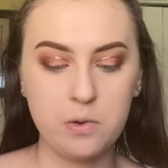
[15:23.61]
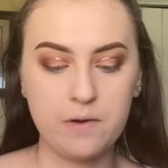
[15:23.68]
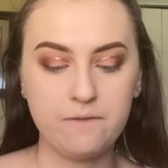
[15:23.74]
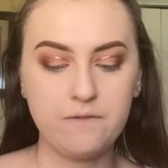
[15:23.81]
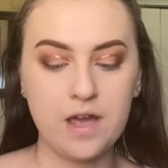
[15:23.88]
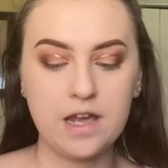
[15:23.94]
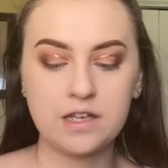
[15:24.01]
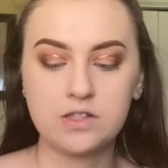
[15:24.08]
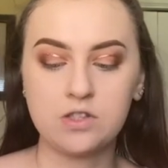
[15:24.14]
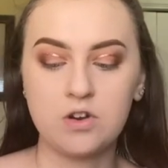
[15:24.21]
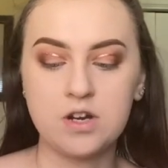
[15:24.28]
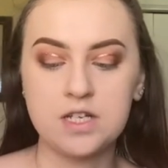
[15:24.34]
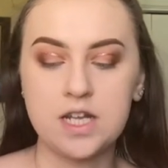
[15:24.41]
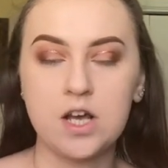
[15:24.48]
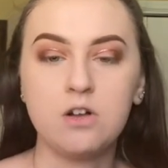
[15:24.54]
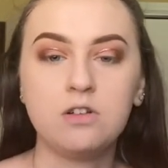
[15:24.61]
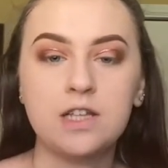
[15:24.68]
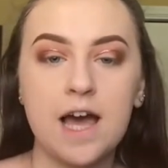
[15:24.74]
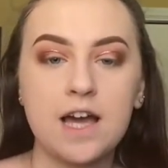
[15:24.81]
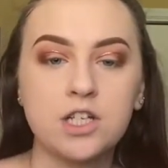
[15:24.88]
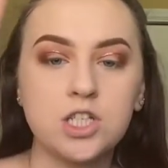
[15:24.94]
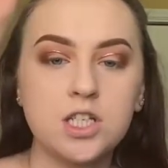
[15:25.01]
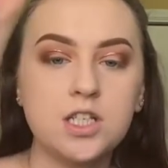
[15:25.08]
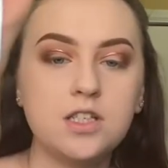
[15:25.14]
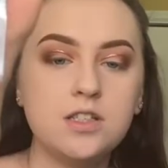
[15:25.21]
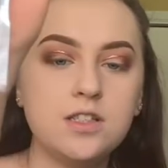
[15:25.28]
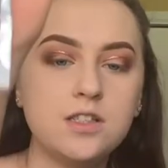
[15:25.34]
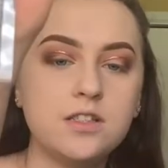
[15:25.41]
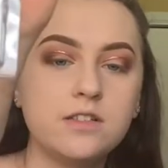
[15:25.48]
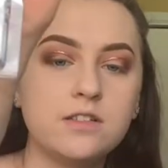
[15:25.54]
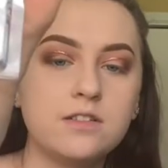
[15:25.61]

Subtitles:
Effects Ardell lashes.